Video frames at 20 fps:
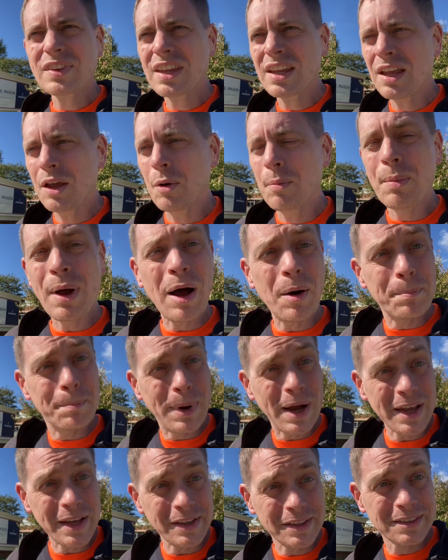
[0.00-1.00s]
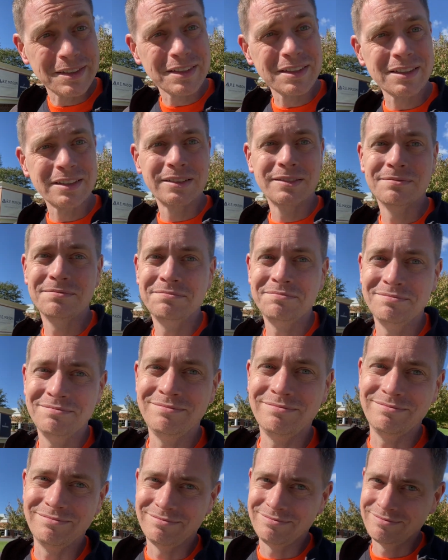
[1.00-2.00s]
About bikes,
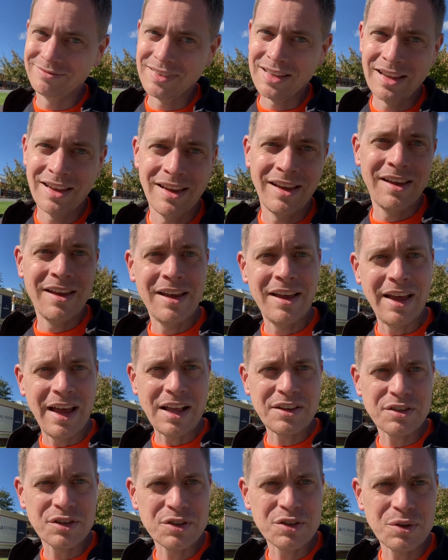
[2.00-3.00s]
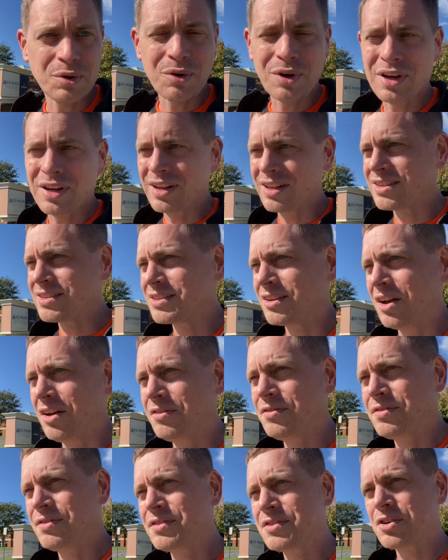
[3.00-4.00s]
that's a story in
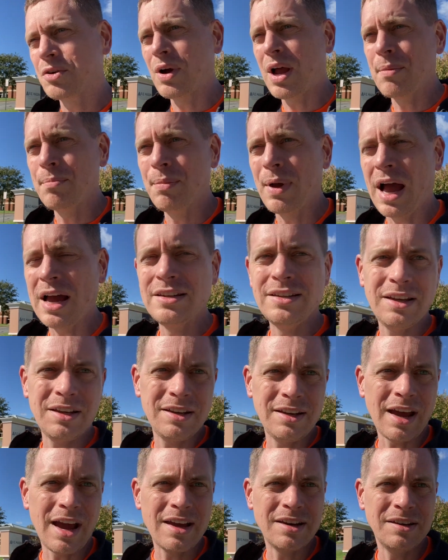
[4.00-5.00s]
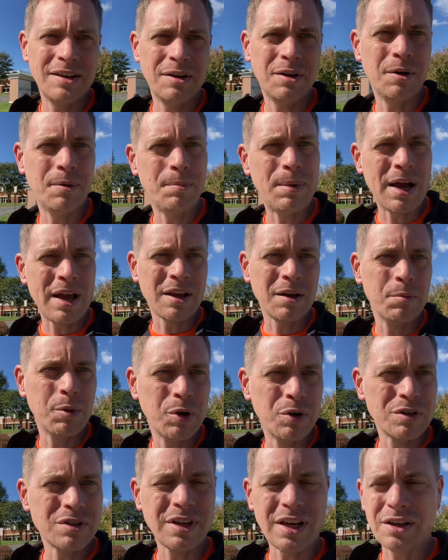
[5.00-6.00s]
itself. So I ended up buying a
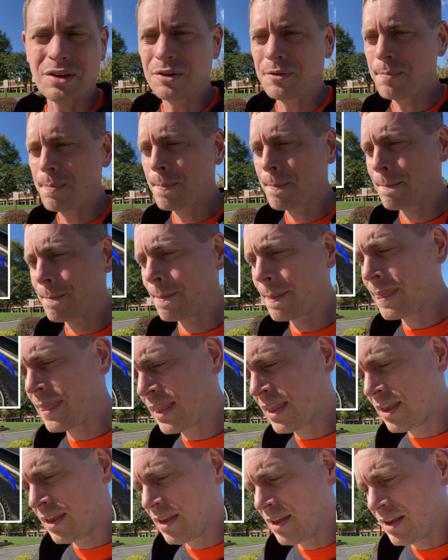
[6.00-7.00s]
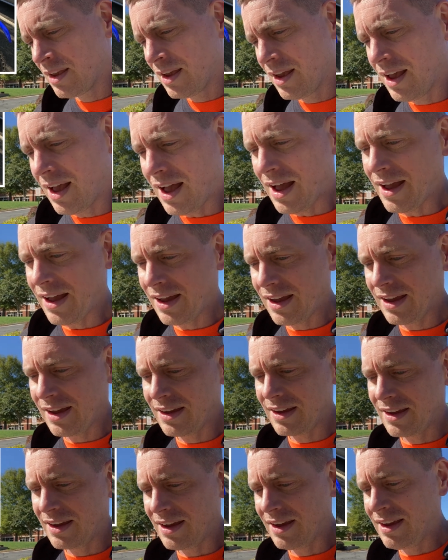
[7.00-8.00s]
motorcycle. I
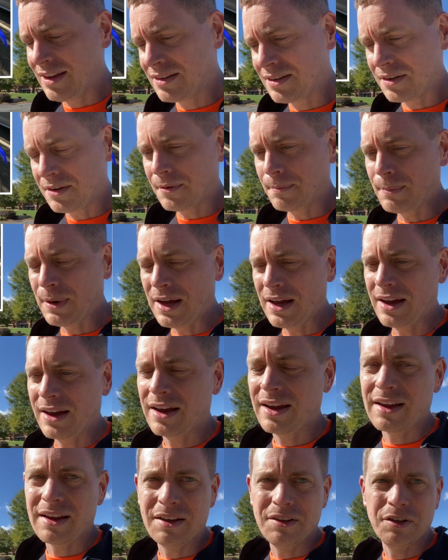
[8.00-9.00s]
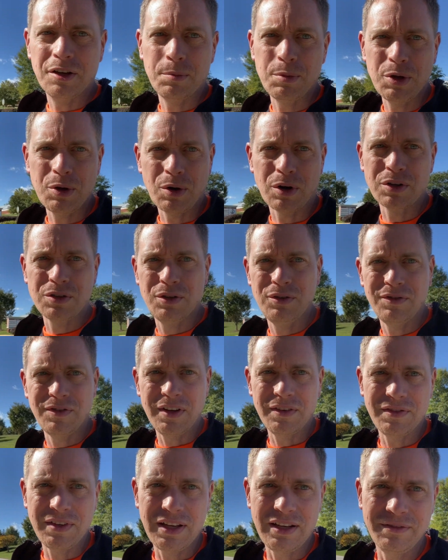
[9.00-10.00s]
ended up buying a
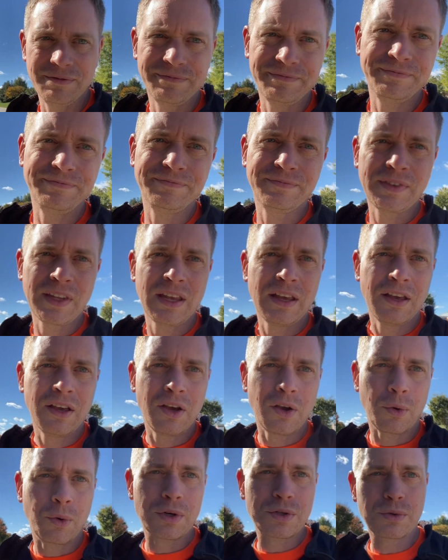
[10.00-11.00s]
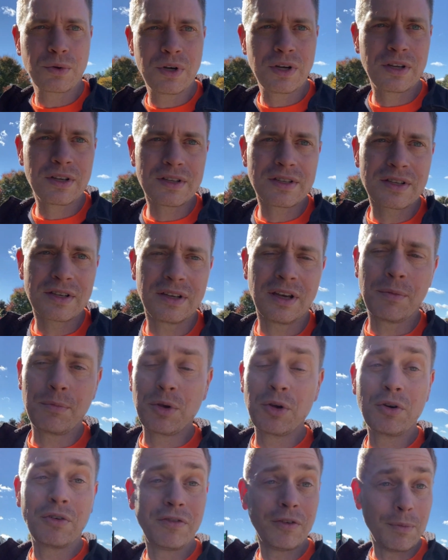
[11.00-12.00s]
WR250, which was a
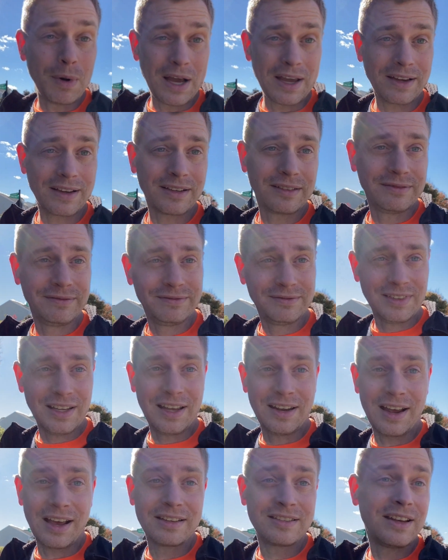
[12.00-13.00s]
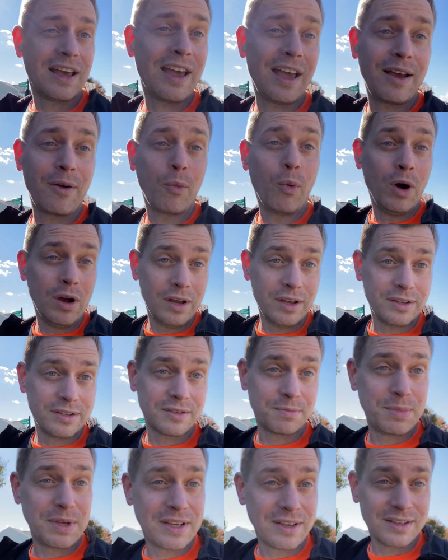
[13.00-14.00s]
beautiful bike, and I say was
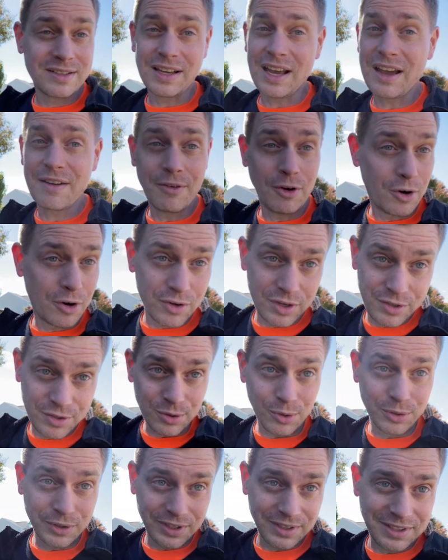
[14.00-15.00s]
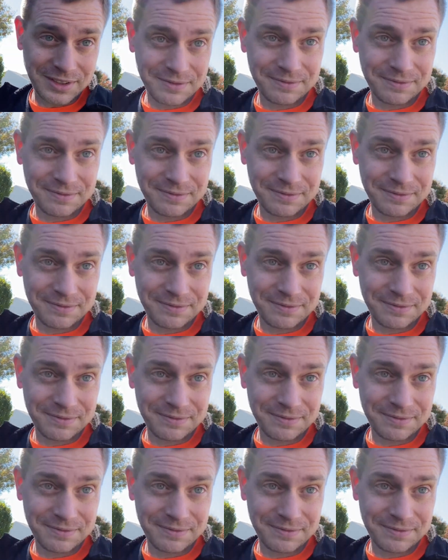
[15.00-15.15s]
because I've already sold it.